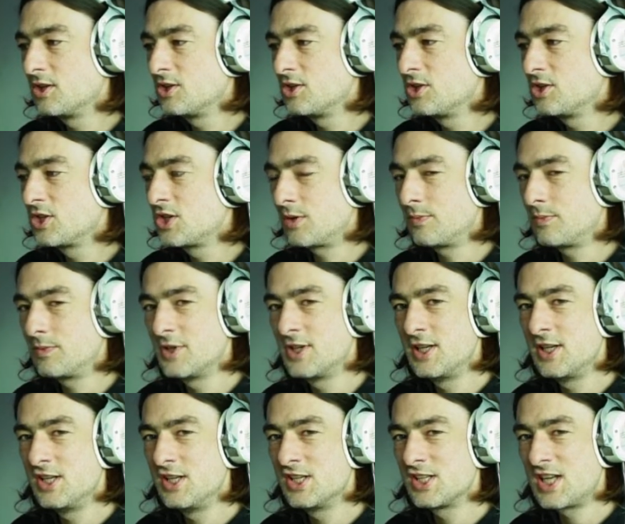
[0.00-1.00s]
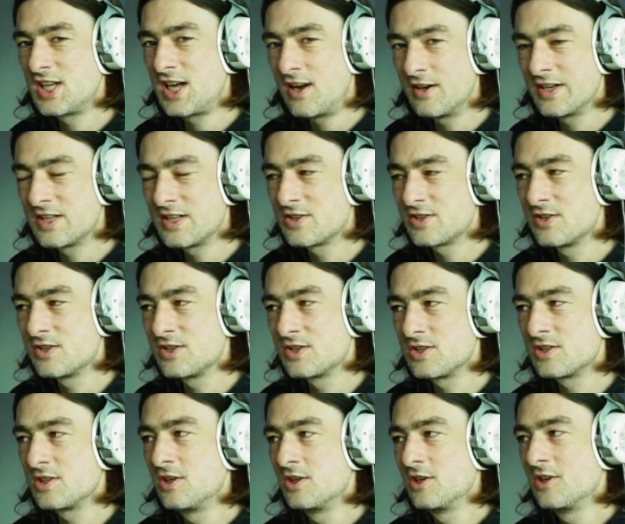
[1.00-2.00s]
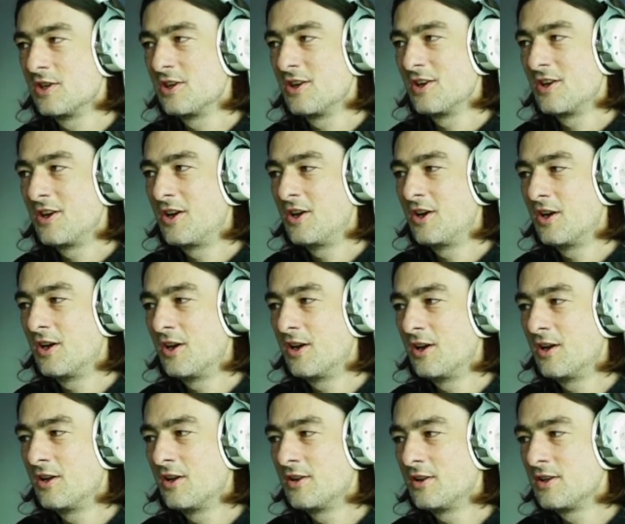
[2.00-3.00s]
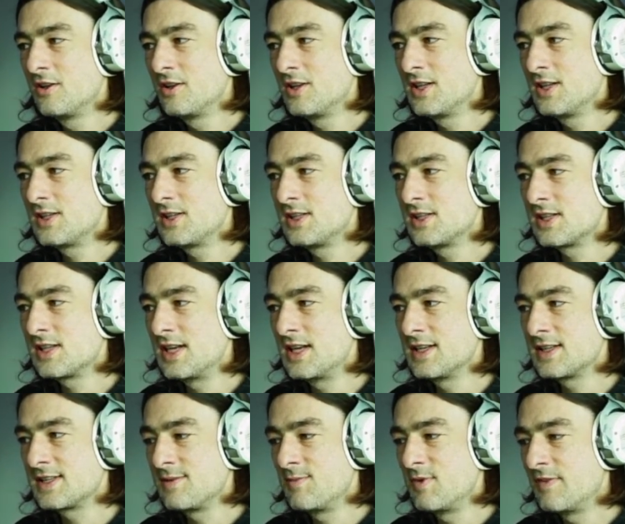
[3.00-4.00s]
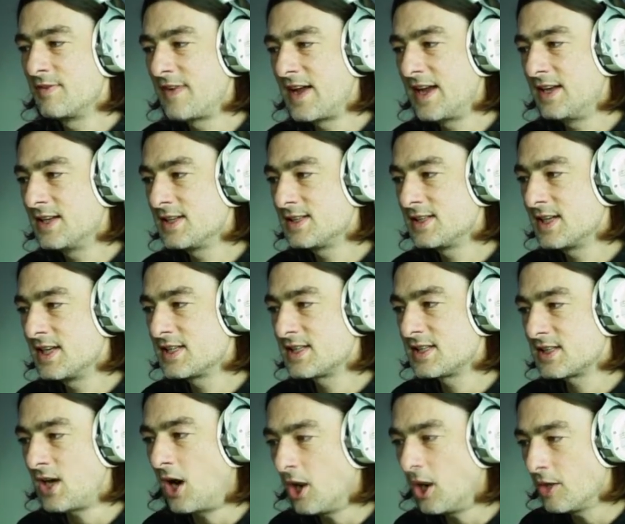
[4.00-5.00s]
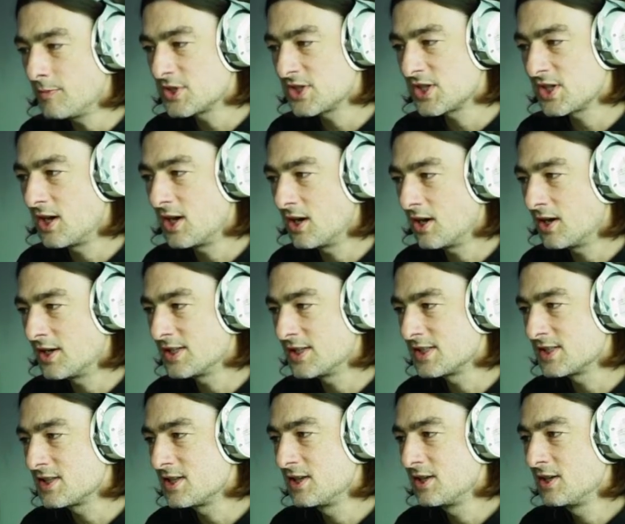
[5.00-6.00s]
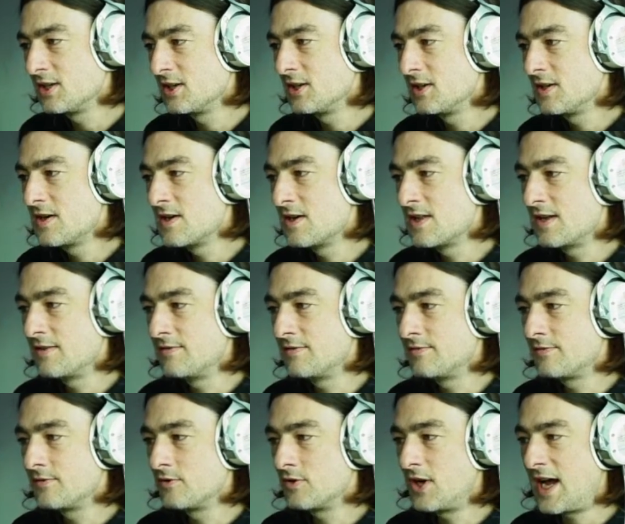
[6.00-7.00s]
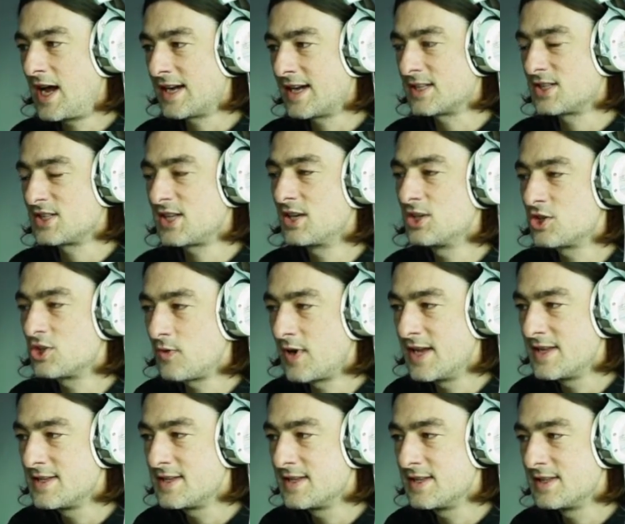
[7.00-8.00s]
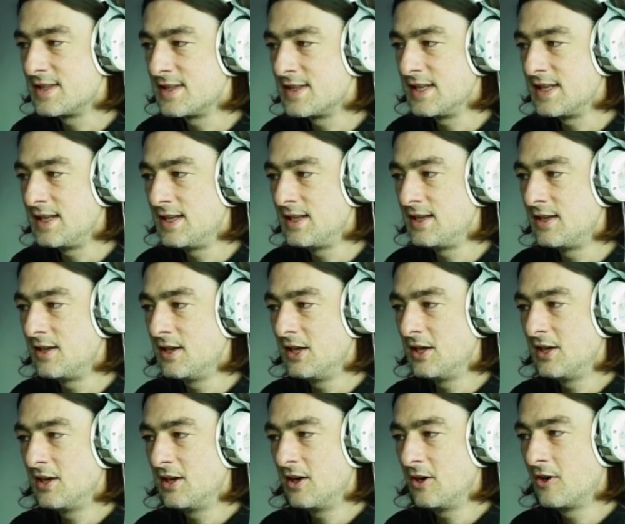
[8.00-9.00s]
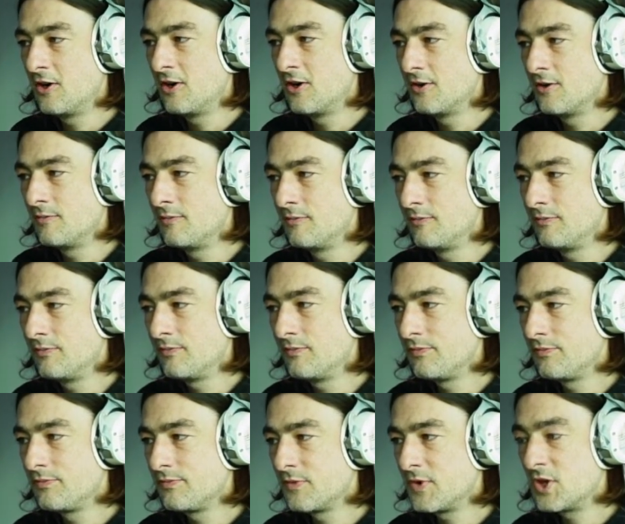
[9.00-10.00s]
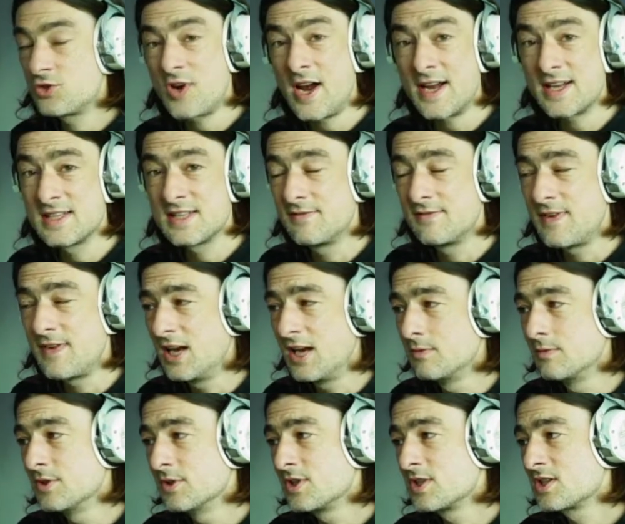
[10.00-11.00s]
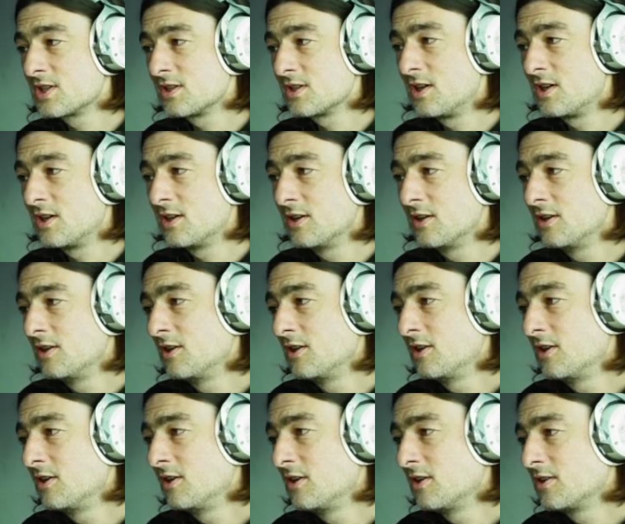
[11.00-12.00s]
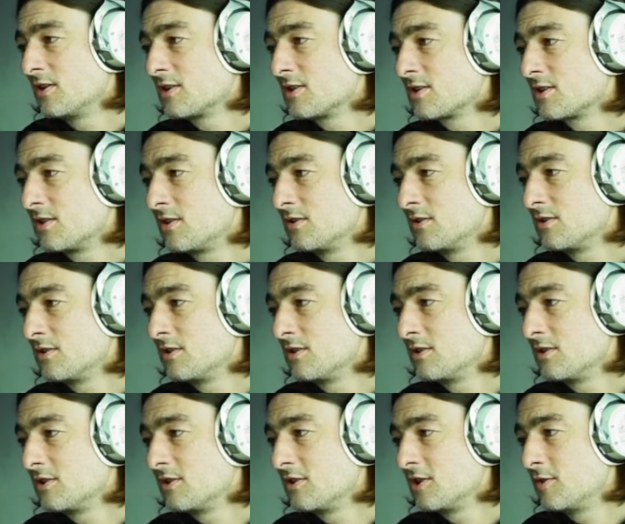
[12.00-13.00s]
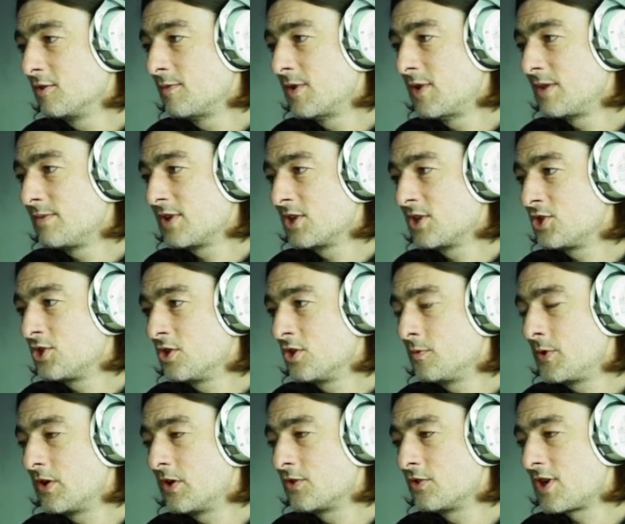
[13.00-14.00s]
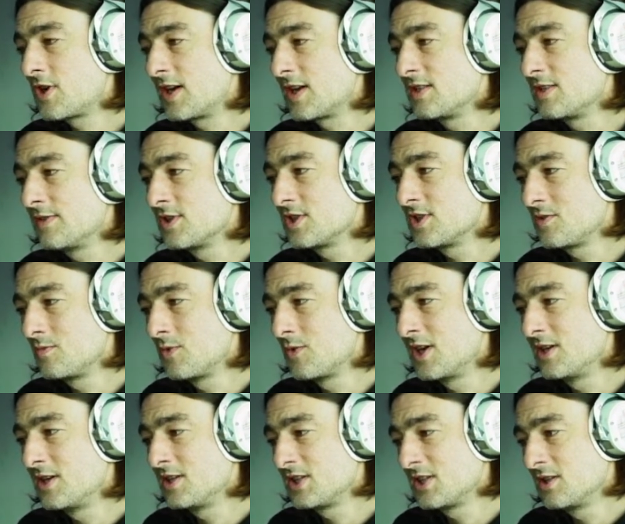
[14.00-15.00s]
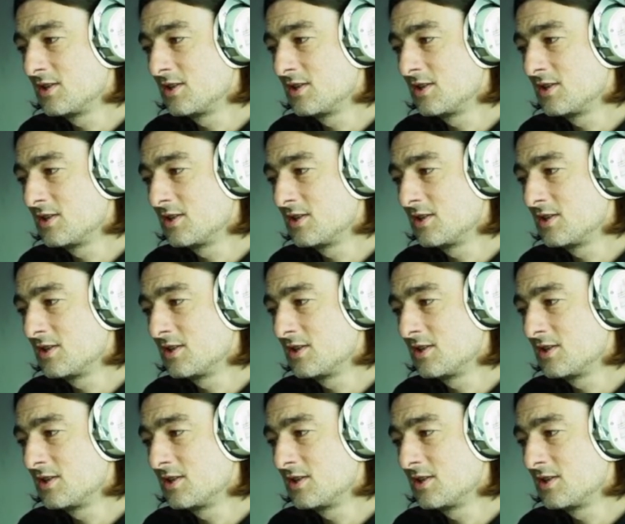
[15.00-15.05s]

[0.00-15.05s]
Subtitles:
Japanese characters. This is in a similar vein, isn't it? It's hyper stylized, and they've accentuated the attractive elements. Like, so maybe they should appear attractive in some ways,